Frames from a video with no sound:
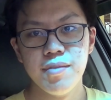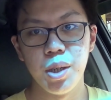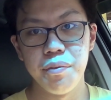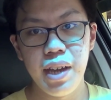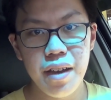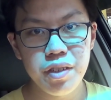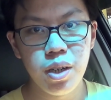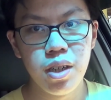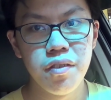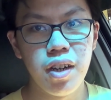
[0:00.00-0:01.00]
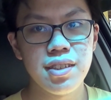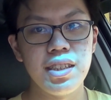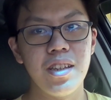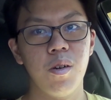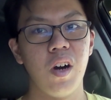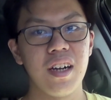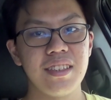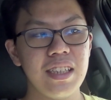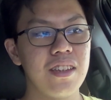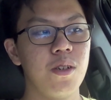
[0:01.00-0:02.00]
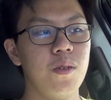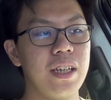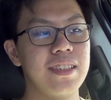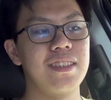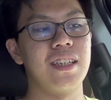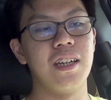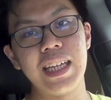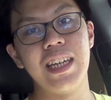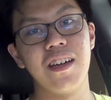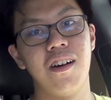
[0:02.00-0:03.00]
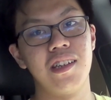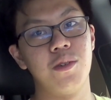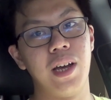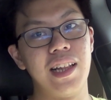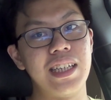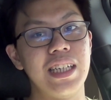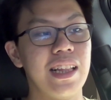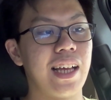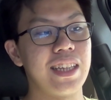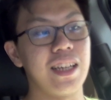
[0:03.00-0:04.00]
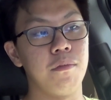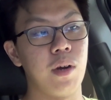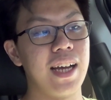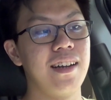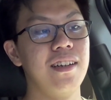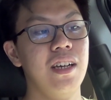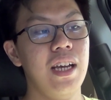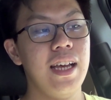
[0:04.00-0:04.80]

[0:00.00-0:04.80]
So if you haven't heard of AUXITO, AUXITO is a leading auto LED lighting brand